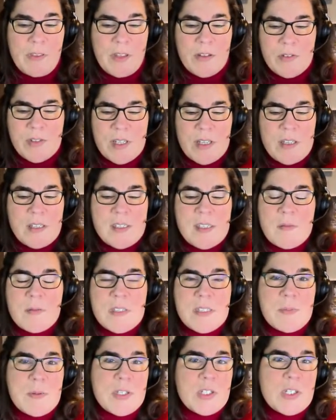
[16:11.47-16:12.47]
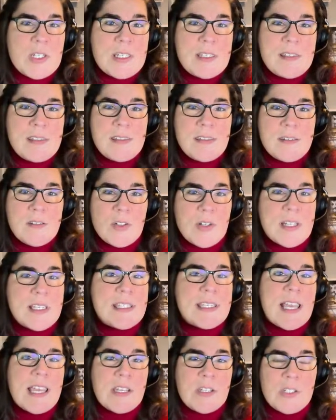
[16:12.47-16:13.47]
there's a suspicious
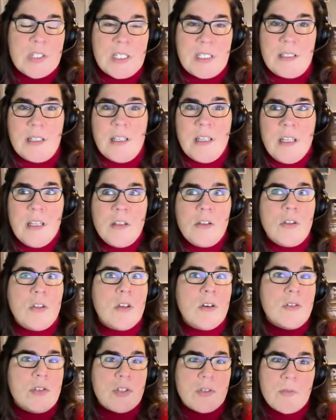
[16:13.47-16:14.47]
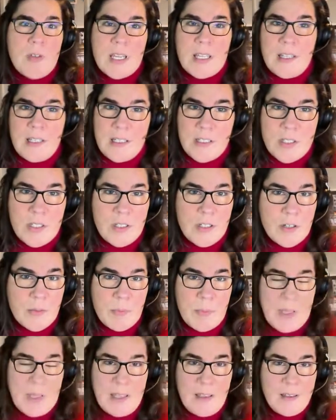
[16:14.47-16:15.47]
transaction, go directly to your
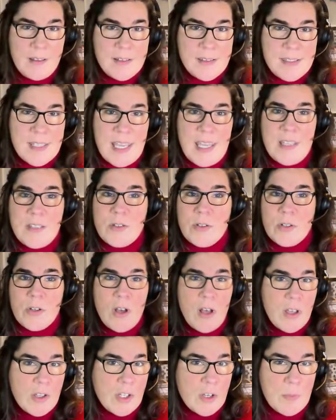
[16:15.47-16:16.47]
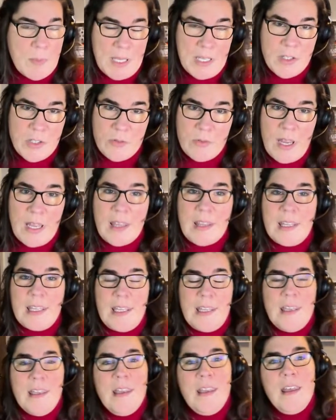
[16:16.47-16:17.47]
bank site or call your bank
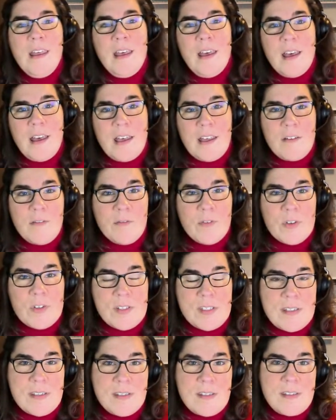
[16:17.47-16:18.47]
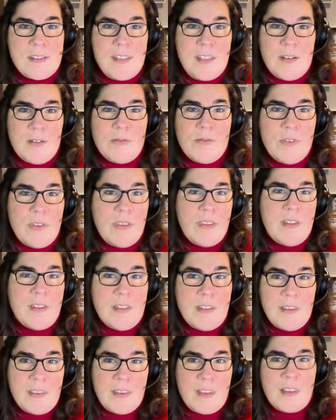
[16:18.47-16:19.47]
directly, versus
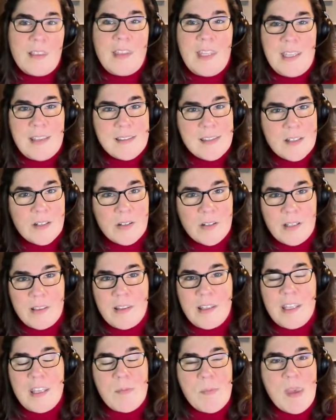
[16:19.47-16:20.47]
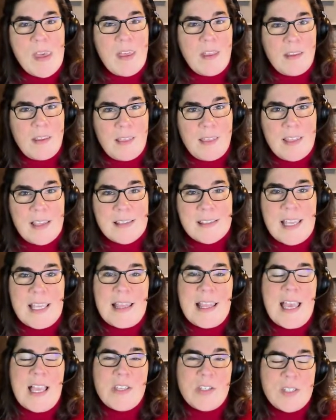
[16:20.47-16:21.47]
the links that are in the email and things
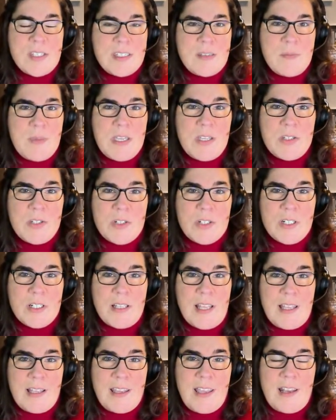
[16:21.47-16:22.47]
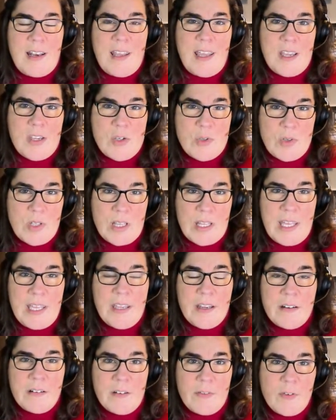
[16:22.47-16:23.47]
like that, just to make sure that kind of extra
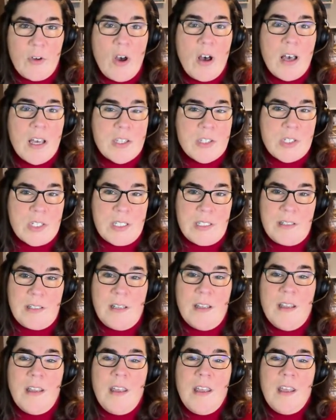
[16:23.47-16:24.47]
layer of caution